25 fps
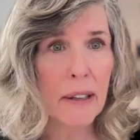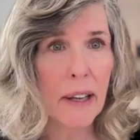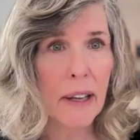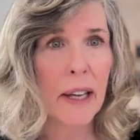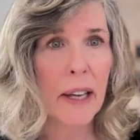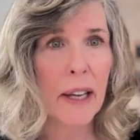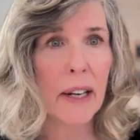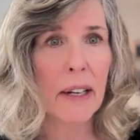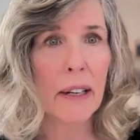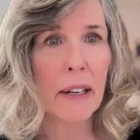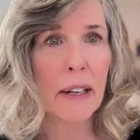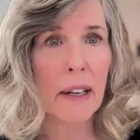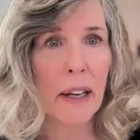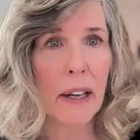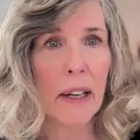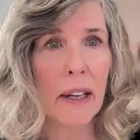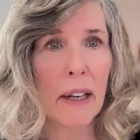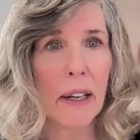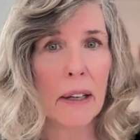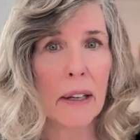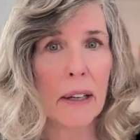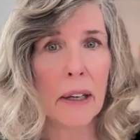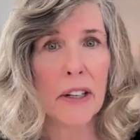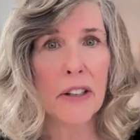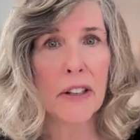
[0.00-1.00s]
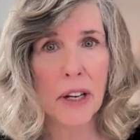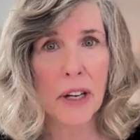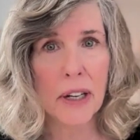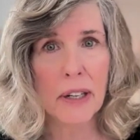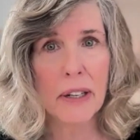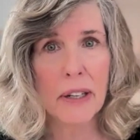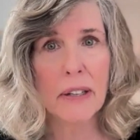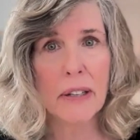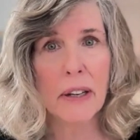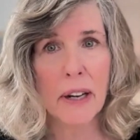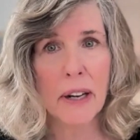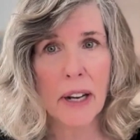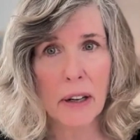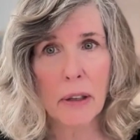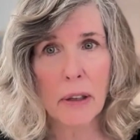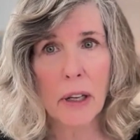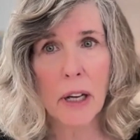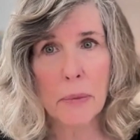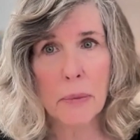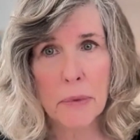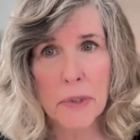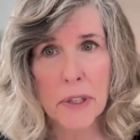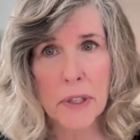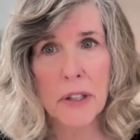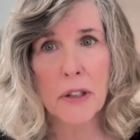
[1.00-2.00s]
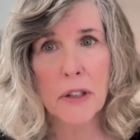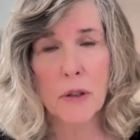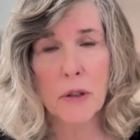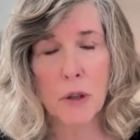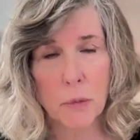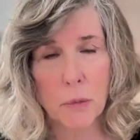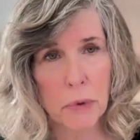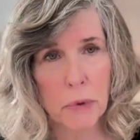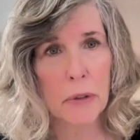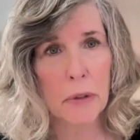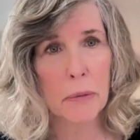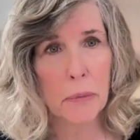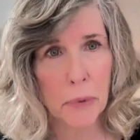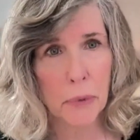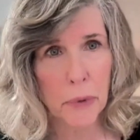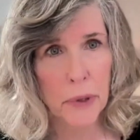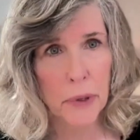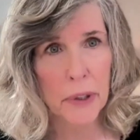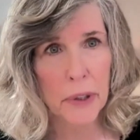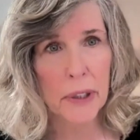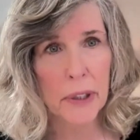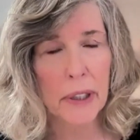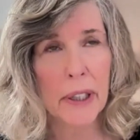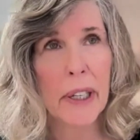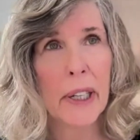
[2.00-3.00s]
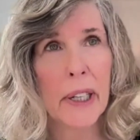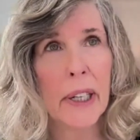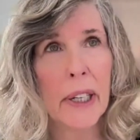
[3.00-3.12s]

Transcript: and agendas and outcomes is super important.